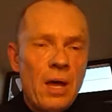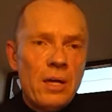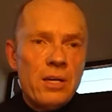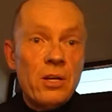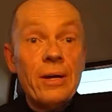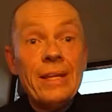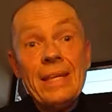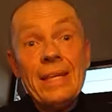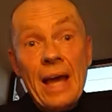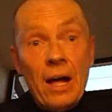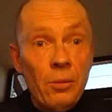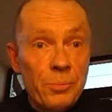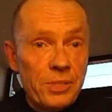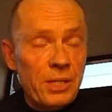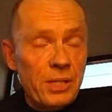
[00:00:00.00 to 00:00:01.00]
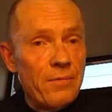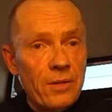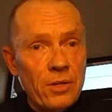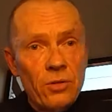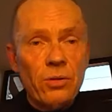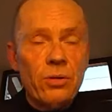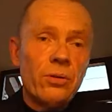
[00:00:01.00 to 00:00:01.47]
you know, in the Alps even,
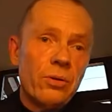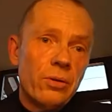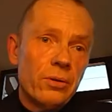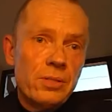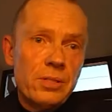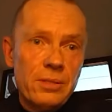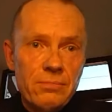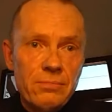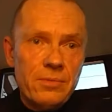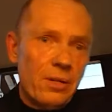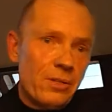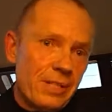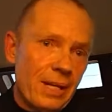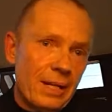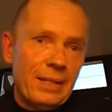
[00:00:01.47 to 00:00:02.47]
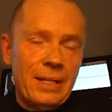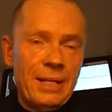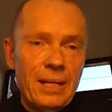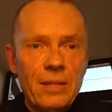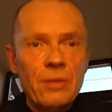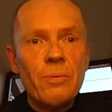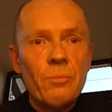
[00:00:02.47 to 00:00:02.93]
or, or you know,
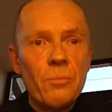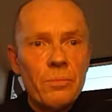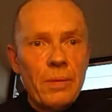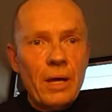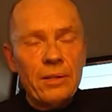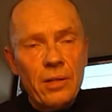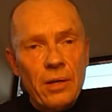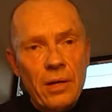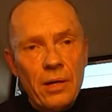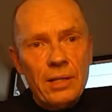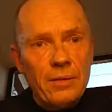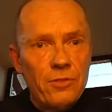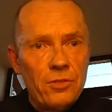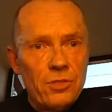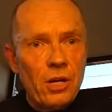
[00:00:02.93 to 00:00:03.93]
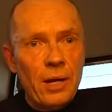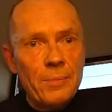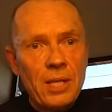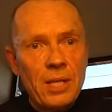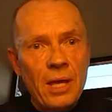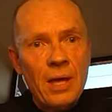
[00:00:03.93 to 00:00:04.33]
Sardinia, the one Mel and I have done a few times.